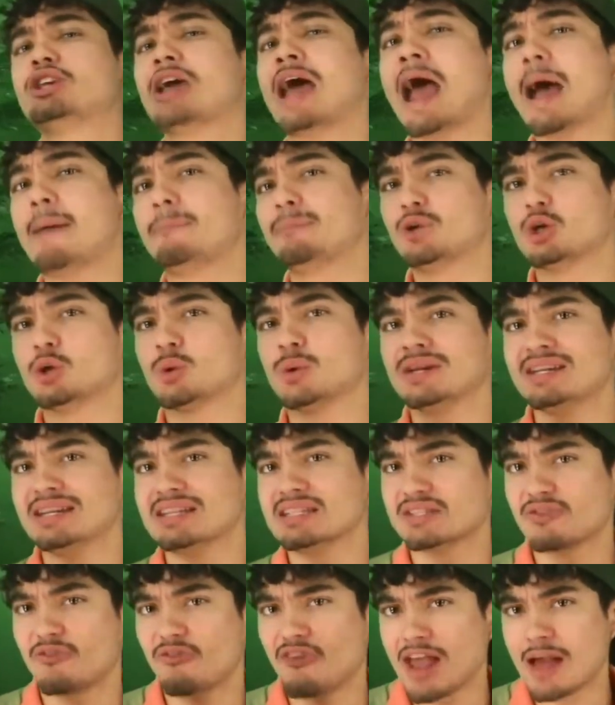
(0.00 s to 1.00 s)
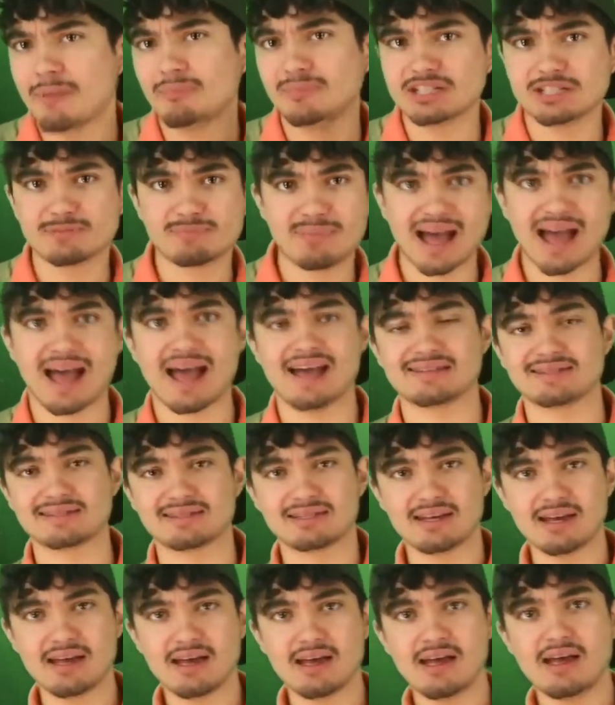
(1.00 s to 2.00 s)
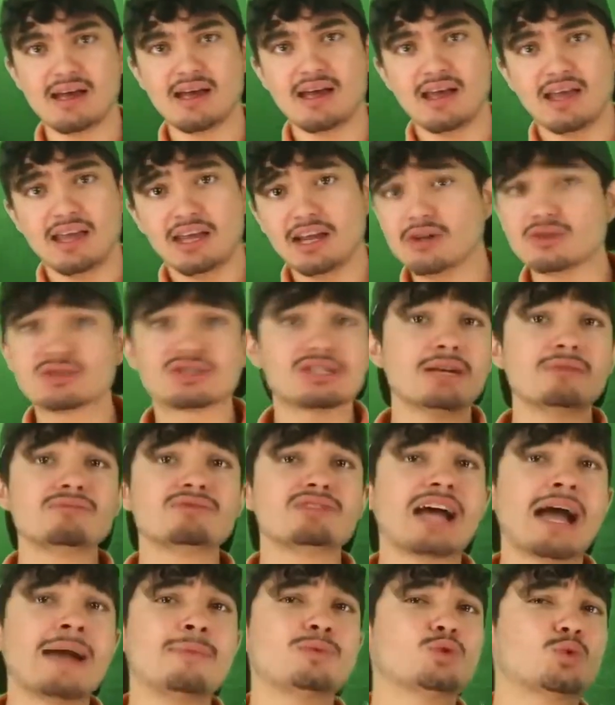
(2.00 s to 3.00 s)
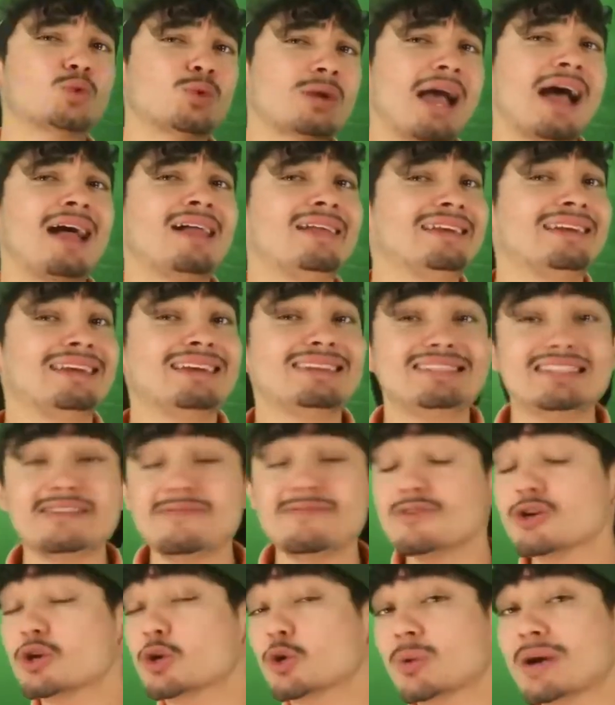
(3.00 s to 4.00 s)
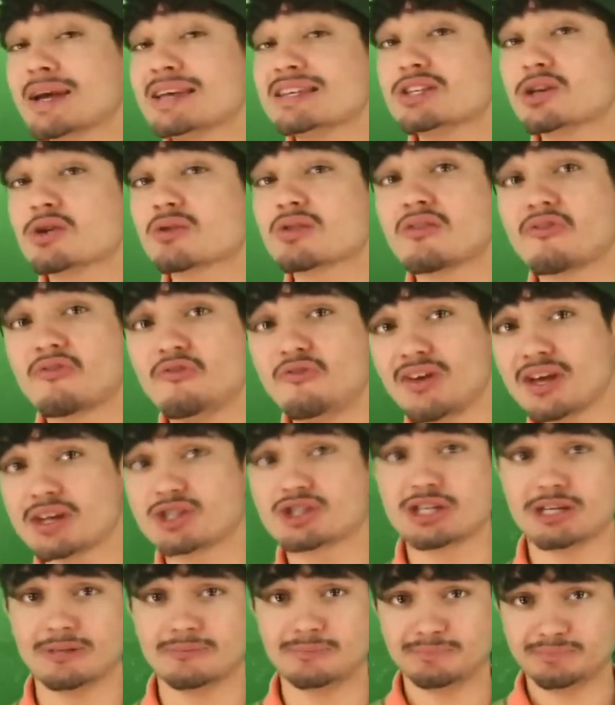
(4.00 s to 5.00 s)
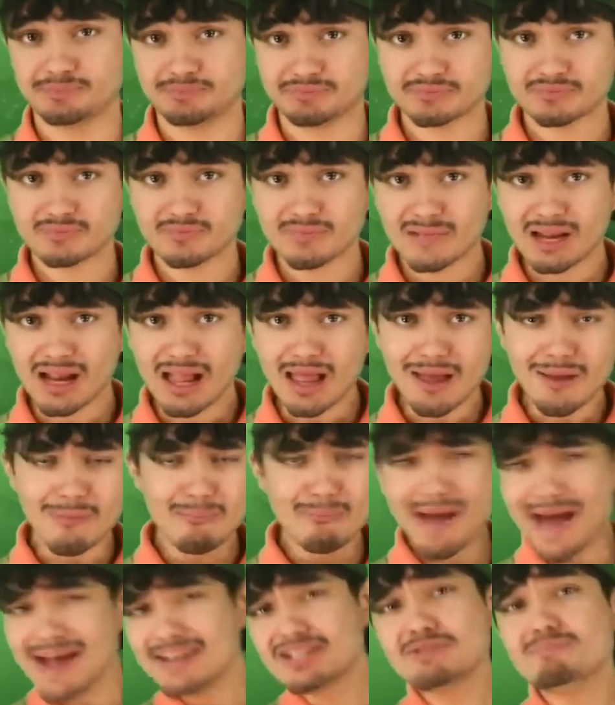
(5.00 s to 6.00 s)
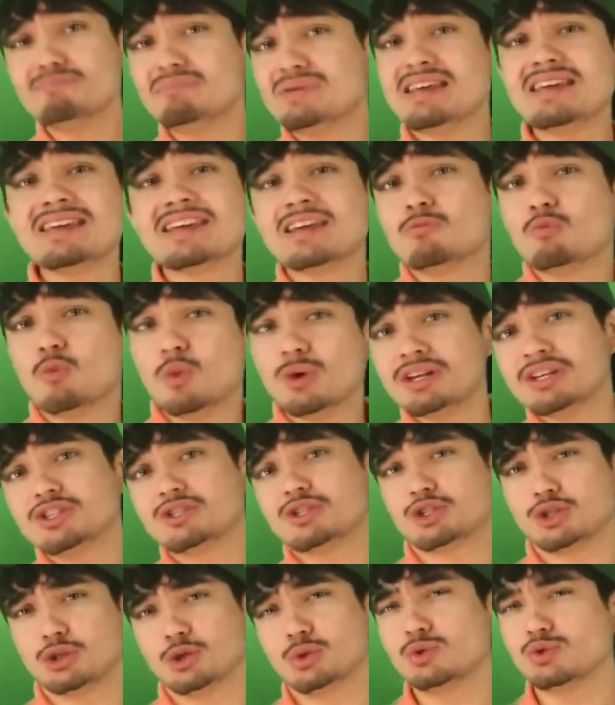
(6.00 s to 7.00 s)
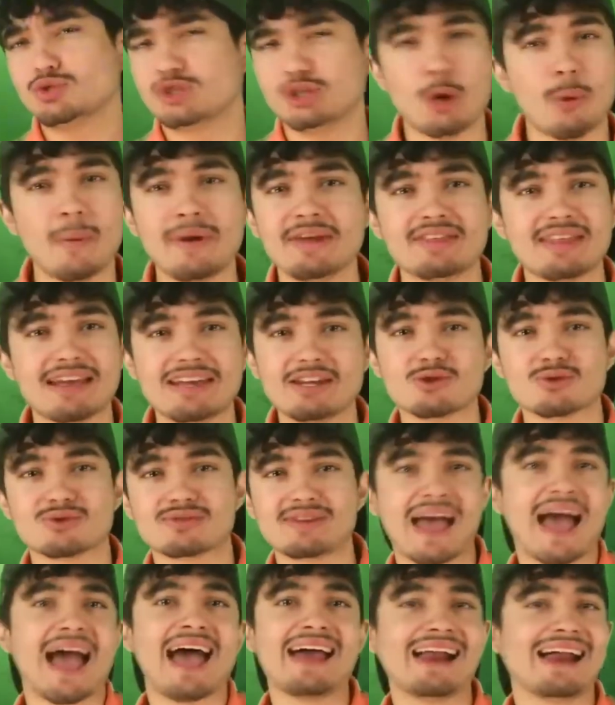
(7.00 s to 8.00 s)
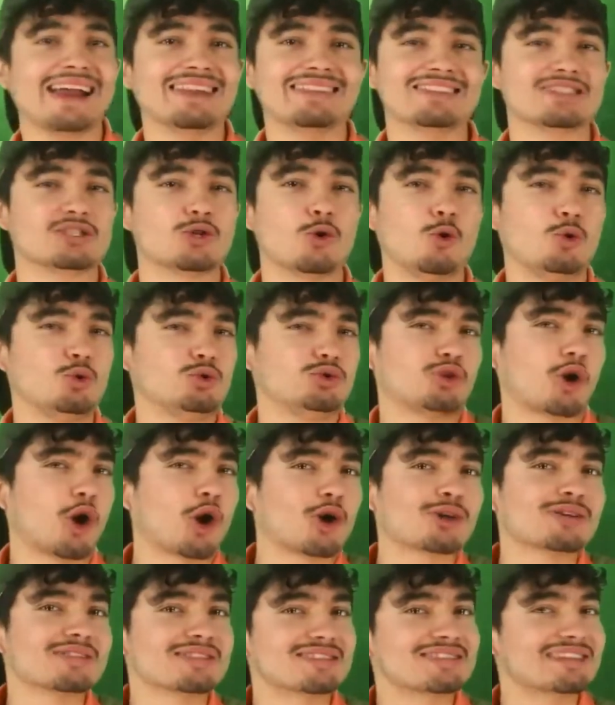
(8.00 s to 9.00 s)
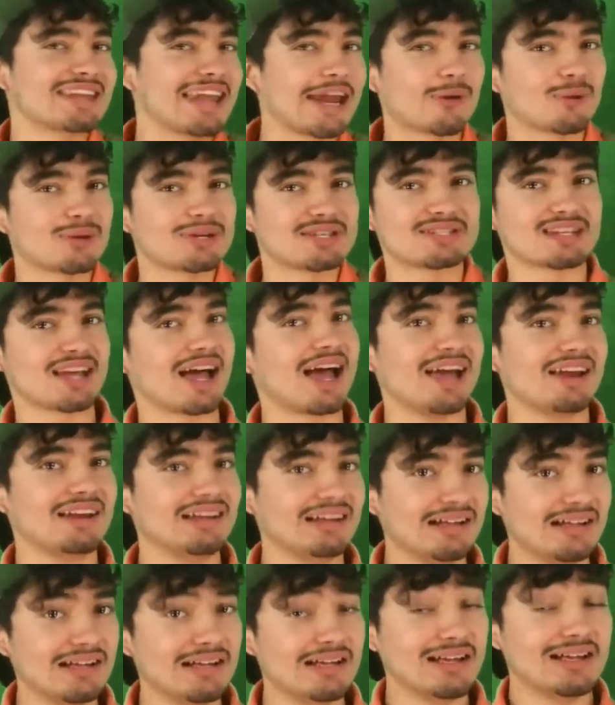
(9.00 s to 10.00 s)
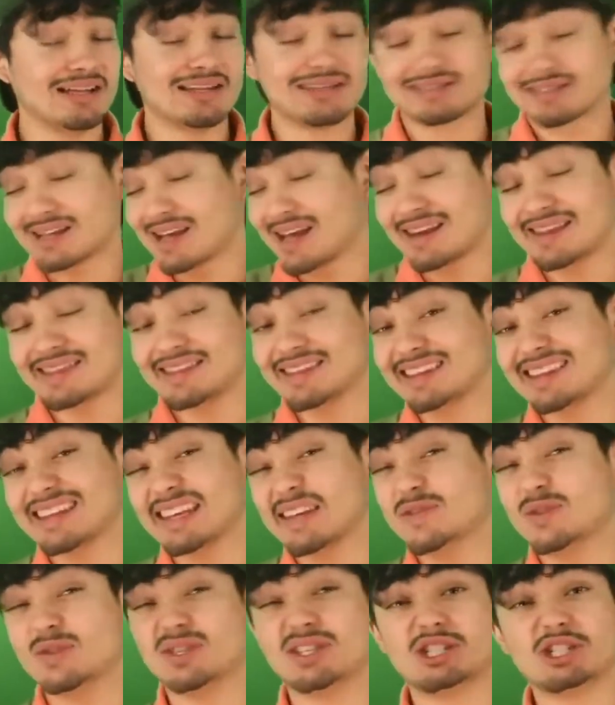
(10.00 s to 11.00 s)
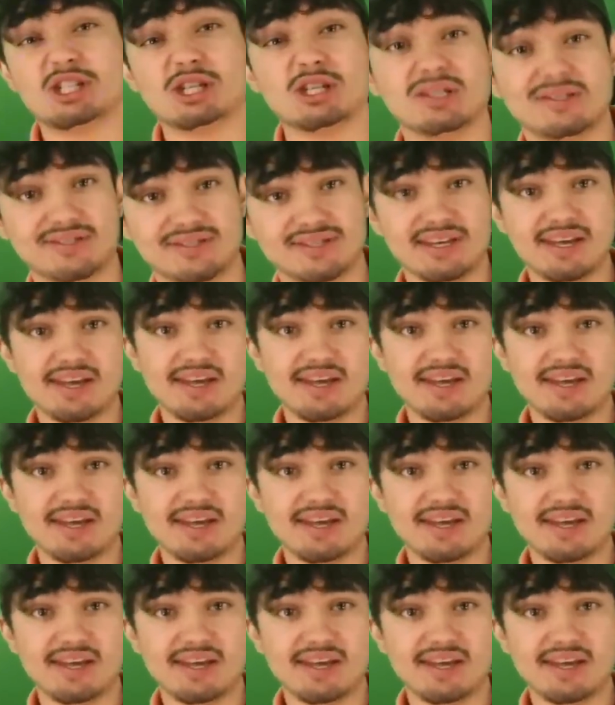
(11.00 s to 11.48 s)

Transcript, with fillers: chapter in his family's past. You know, sometimes reality is even crazier than fiction. Imagine being in Woody's shoes knowing that your dad had this whole dark and scary side. It's the kind of thing that gives you the chills.